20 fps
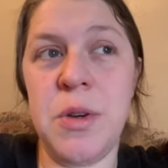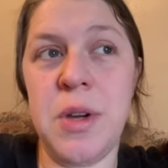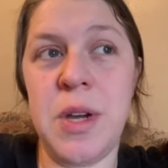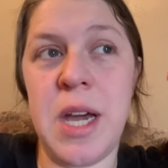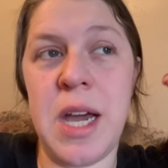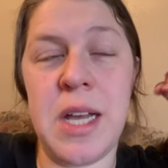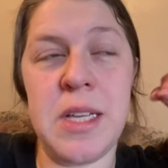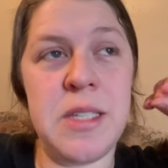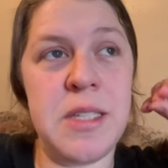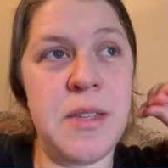
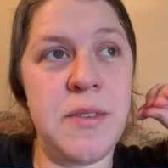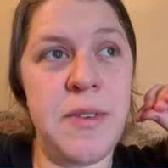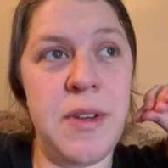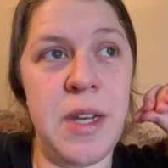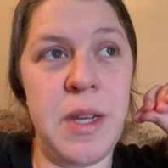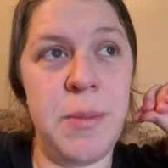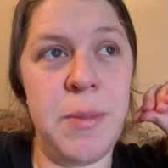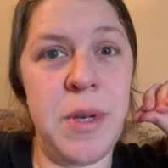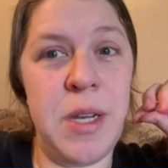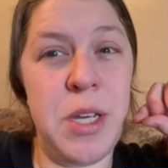asked if
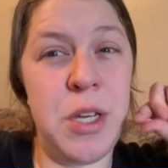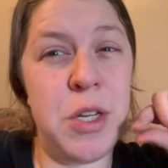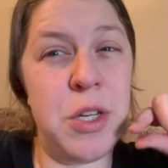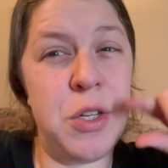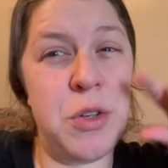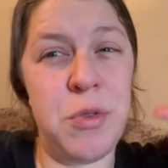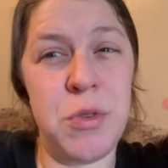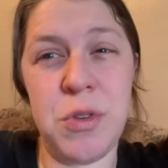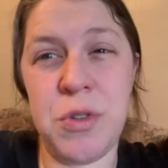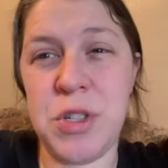anybody
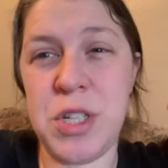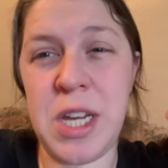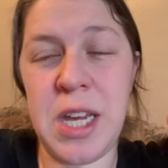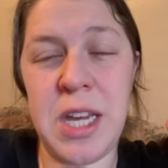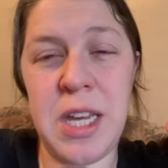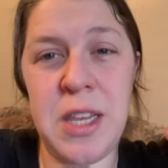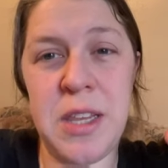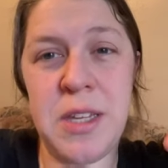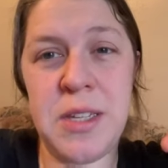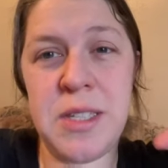could
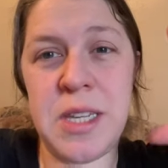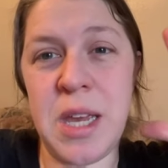crochet these